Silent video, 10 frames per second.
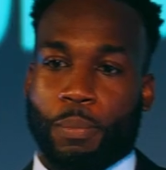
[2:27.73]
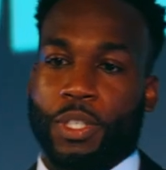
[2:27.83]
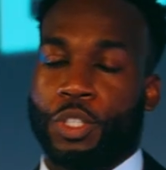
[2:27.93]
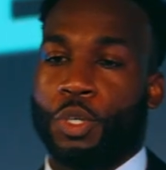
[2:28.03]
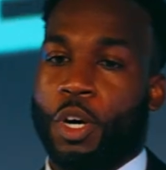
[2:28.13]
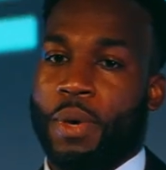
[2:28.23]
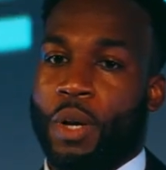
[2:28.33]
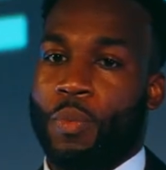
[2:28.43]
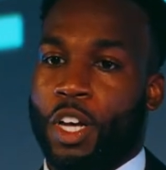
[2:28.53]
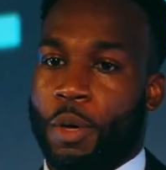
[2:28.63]
Please join
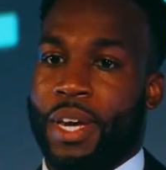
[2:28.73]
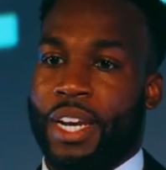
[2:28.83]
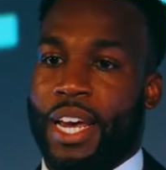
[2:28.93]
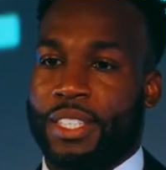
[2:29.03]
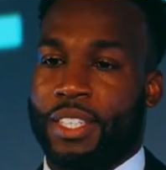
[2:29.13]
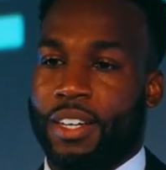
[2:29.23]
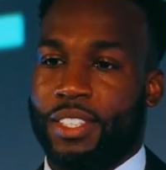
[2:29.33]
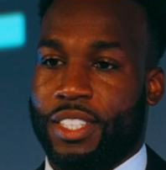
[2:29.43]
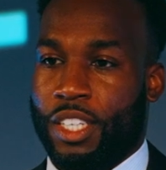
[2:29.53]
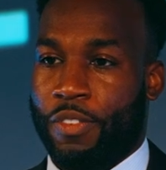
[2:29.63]
me in welcoming NASCAR
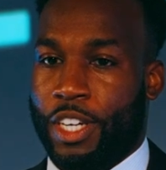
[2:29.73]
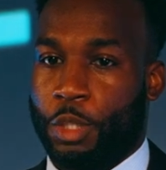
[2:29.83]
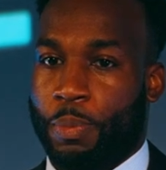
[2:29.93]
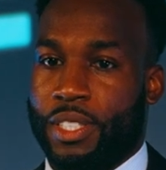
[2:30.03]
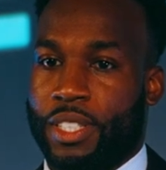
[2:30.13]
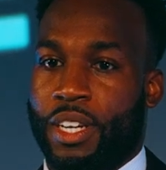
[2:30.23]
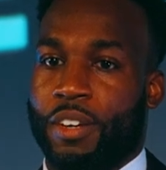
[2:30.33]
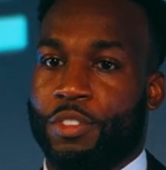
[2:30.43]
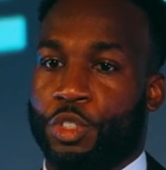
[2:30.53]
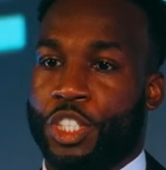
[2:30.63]
Senior Vice
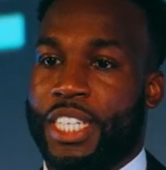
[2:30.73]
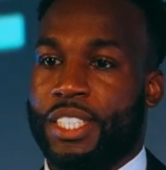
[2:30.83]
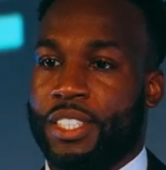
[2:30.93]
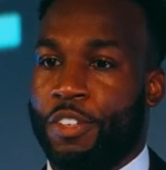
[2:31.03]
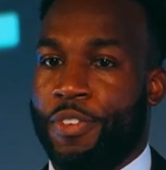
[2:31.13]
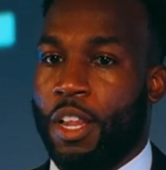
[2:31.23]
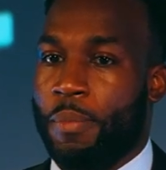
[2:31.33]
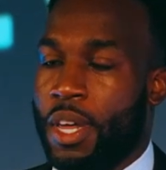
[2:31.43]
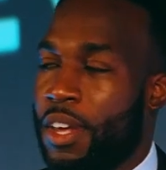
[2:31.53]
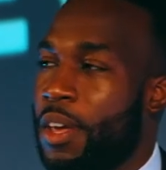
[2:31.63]
President of Strategic
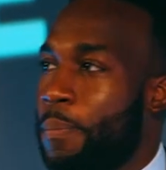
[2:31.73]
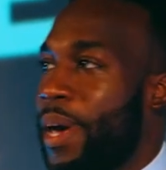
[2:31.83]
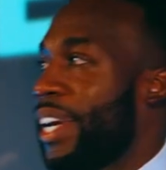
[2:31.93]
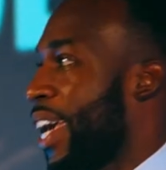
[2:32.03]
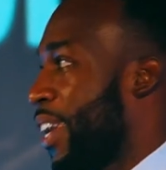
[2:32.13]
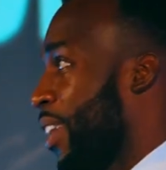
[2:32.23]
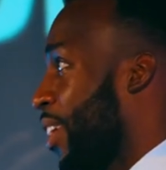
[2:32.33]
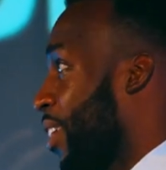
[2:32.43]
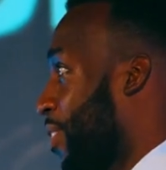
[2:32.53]
Development, Ben Kennedy.